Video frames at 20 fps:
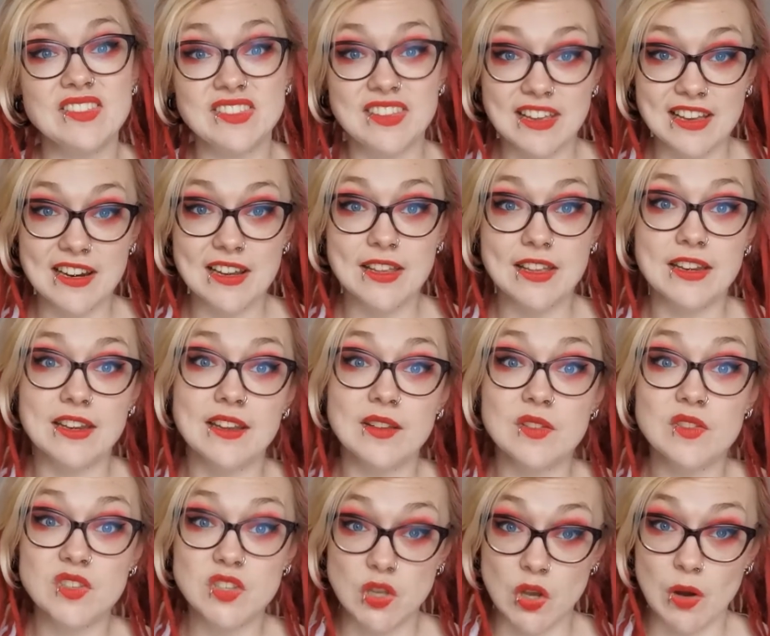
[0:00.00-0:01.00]
Dylan
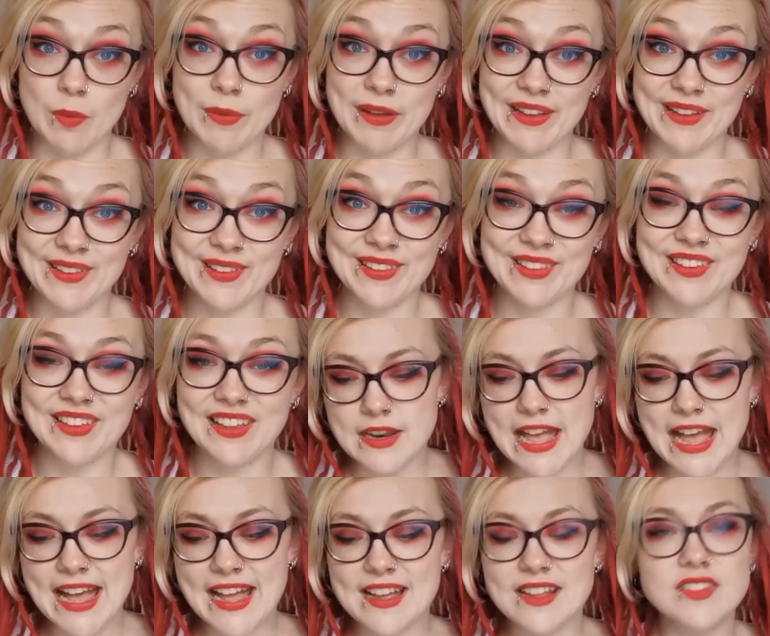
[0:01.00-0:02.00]
Thomas.
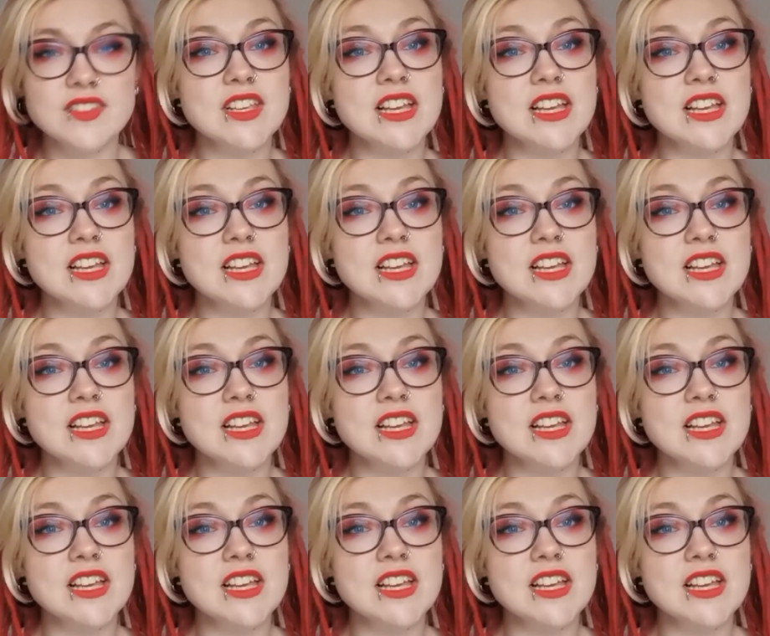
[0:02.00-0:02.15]
Now,